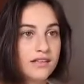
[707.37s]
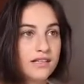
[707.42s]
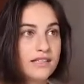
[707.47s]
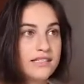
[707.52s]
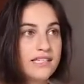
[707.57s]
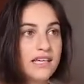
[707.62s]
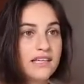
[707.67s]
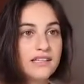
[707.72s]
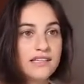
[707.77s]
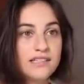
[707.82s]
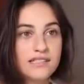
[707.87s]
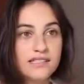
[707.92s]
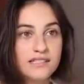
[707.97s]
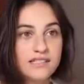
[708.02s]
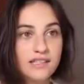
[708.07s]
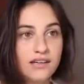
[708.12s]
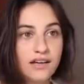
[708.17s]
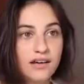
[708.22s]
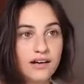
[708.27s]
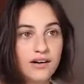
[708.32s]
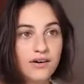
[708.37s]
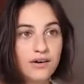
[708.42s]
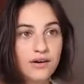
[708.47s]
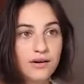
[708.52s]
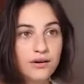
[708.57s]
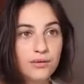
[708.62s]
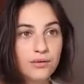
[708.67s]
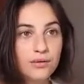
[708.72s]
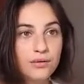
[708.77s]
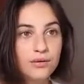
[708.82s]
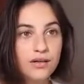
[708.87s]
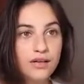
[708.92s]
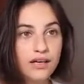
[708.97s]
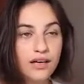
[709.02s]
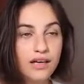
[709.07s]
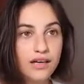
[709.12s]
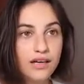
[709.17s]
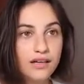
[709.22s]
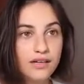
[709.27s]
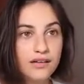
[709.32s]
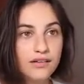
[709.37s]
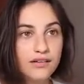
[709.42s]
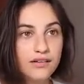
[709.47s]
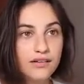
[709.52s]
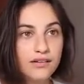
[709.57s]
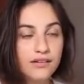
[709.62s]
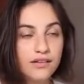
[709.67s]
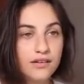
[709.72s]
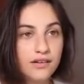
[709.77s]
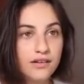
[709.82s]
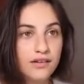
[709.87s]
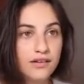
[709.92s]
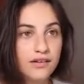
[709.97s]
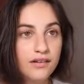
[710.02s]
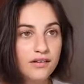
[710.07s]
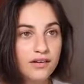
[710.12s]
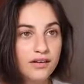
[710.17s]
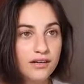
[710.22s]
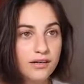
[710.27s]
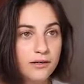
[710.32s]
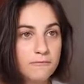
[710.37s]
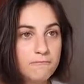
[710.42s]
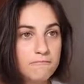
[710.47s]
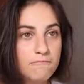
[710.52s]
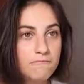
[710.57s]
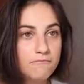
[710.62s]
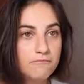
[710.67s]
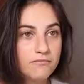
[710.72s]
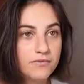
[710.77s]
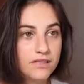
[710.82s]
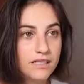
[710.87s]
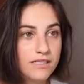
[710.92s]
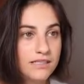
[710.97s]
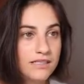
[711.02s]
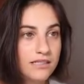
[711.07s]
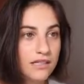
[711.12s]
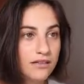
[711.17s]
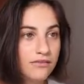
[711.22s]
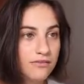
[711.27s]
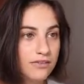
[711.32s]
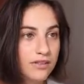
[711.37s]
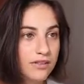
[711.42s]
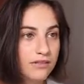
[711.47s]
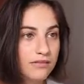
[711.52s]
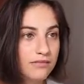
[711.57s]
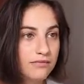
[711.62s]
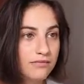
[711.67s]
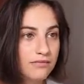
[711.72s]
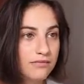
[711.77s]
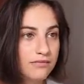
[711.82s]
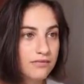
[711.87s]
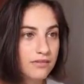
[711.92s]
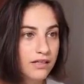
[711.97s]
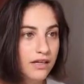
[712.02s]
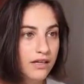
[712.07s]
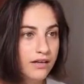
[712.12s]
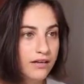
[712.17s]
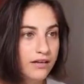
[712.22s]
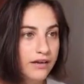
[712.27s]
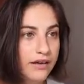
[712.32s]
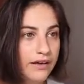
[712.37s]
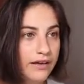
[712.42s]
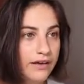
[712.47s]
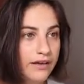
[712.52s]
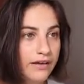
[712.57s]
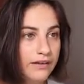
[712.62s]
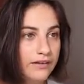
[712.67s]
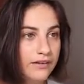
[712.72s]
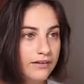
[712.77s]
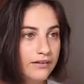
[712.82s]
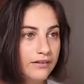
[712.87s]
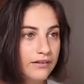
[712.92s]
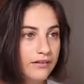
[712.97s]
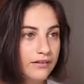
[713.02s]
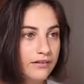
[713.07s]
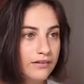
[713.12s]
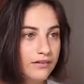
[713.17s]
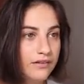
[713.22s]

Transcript: Let's say this is an arrow, and let's give it an end.